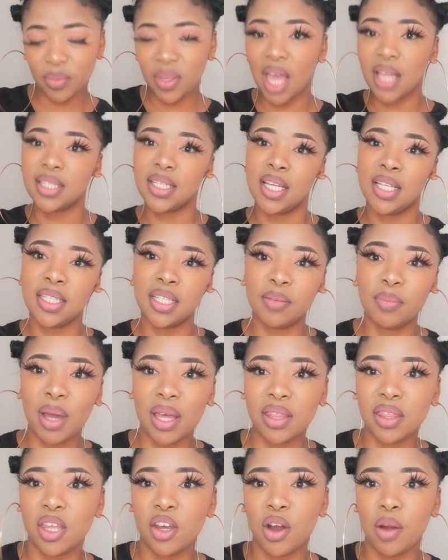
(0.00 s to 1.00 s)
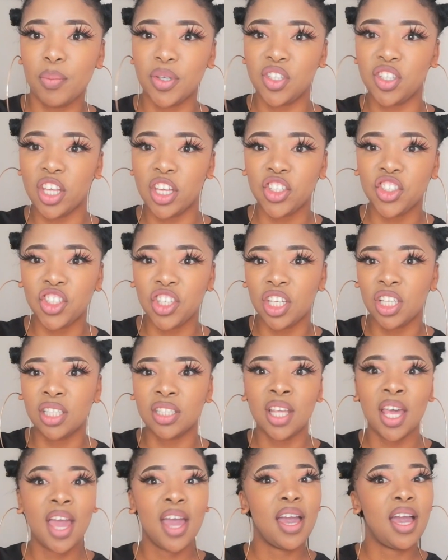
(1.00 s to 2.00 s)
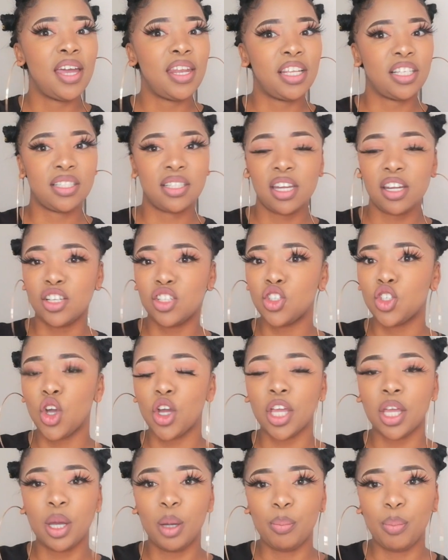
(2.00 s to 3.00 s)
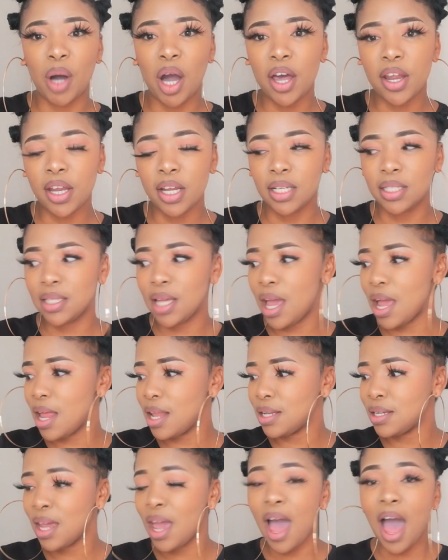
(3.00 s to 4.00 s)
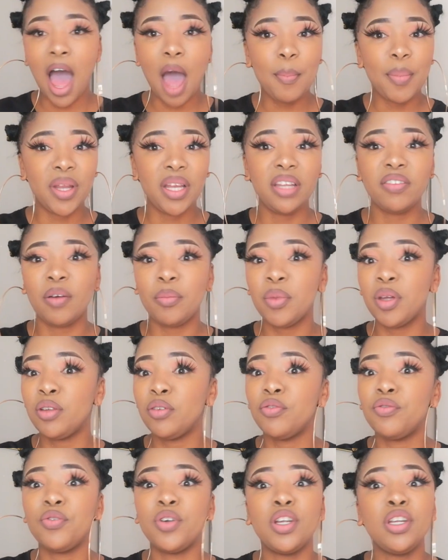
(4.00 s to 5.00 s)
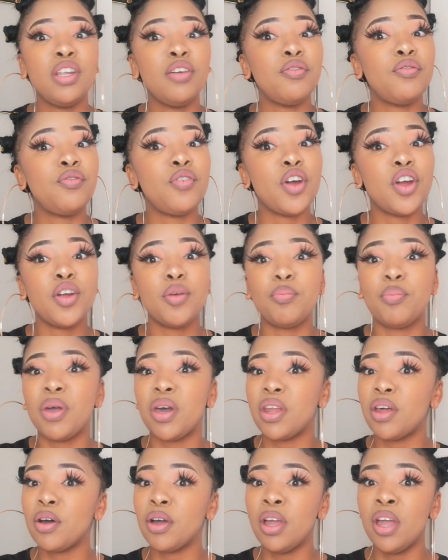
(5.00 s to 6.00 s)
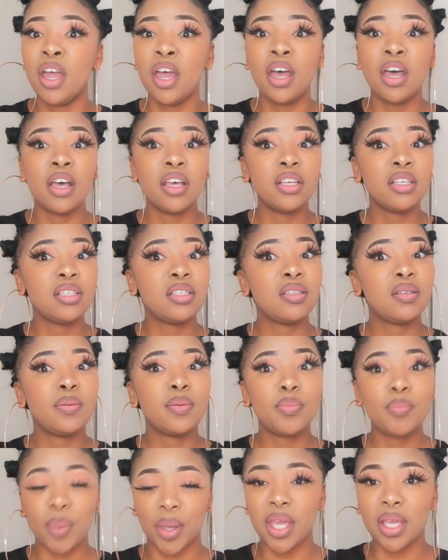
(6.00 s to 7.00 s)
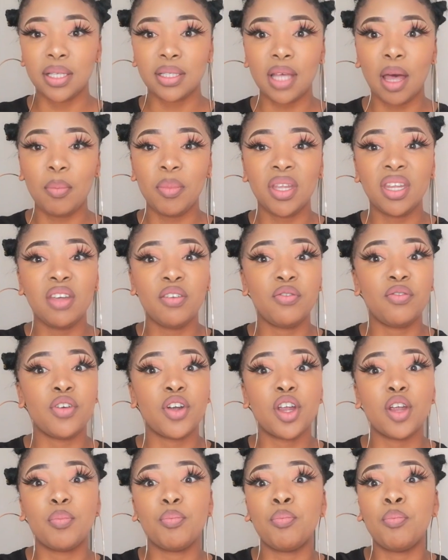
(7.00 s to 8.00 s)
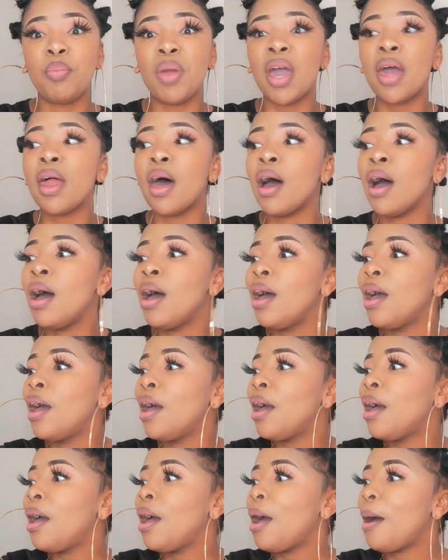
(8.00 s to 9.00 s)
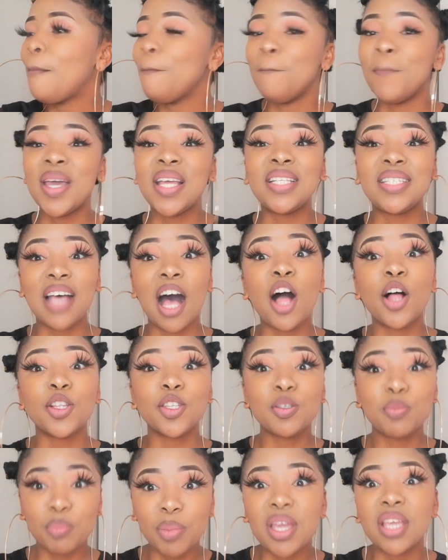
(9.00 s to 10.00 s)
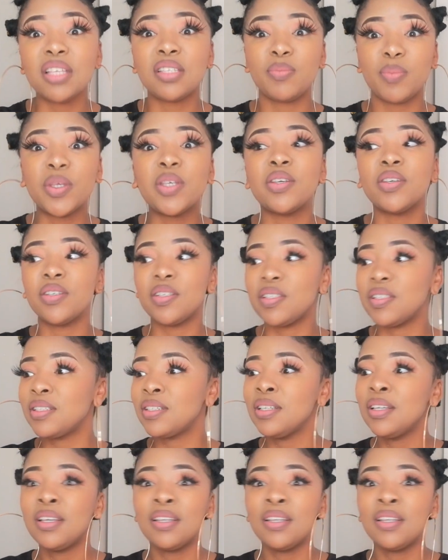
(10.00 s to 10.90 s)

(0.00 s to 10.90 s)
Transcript: attending my therapy sessions, and I started talking about it. And I believe I'm in a very better space. I'm in a very better mental space, because